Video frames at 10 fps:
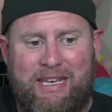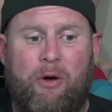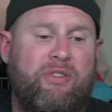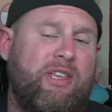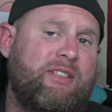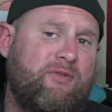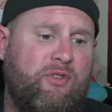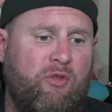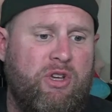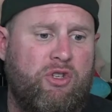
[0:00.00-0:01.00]
Now, in this
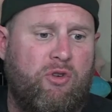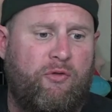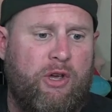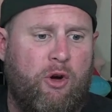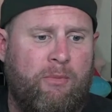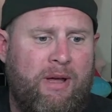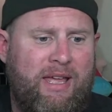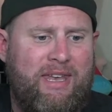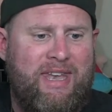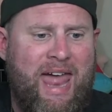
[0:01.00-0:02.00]
original film,
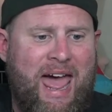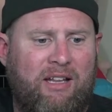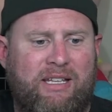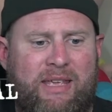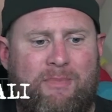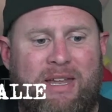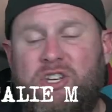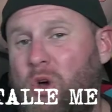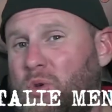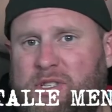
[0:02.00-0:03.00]
Natalie
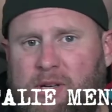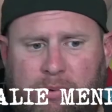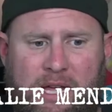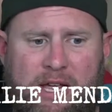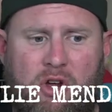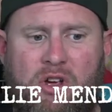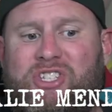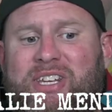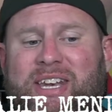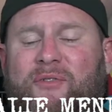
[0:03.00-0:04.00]
Mendoza played her and
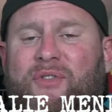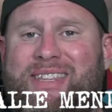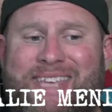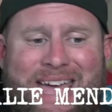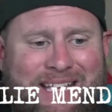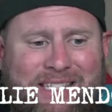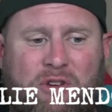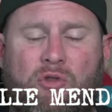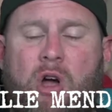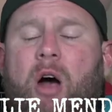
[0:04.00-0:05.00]
she did a fantastic